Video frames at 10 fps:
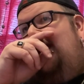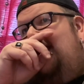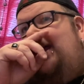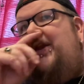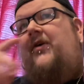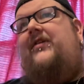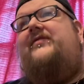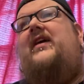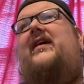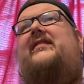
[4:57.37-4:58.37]
And I
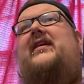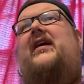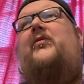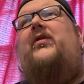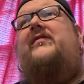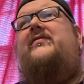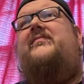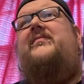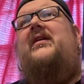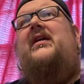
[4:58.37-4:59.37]
noticed that
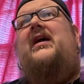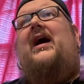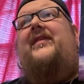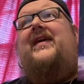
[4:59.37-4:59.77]
I